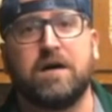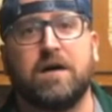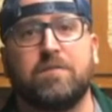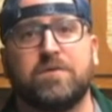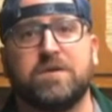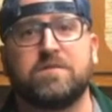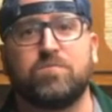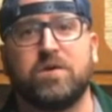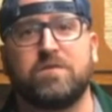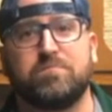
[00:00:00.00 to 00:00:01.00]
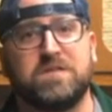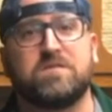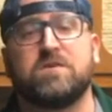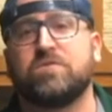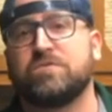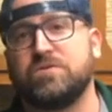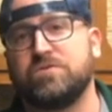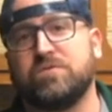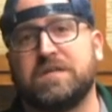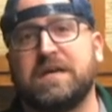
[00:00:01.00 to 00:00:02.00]
Uh, but it's what business owners do
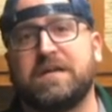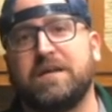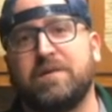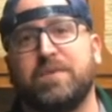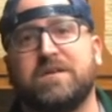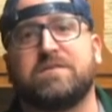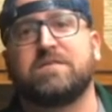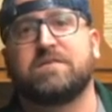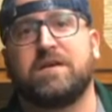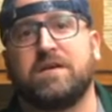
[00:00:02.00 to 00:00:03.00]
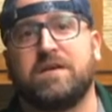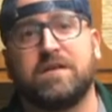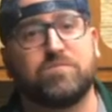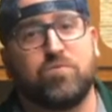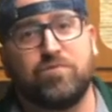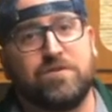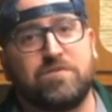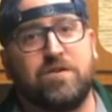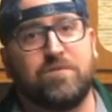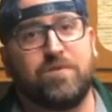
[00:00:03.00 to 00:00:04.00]
on a day-to-day -day basis and that's what we're going
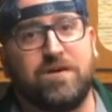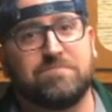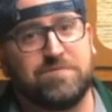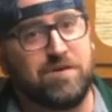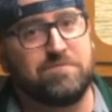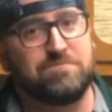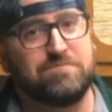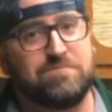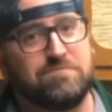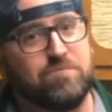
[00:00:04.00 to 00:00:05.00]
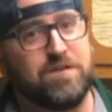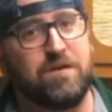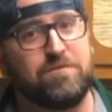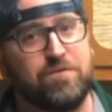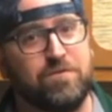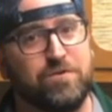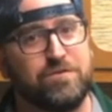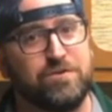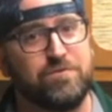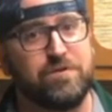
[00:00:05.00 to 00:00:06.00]
to talk about. So without further ado,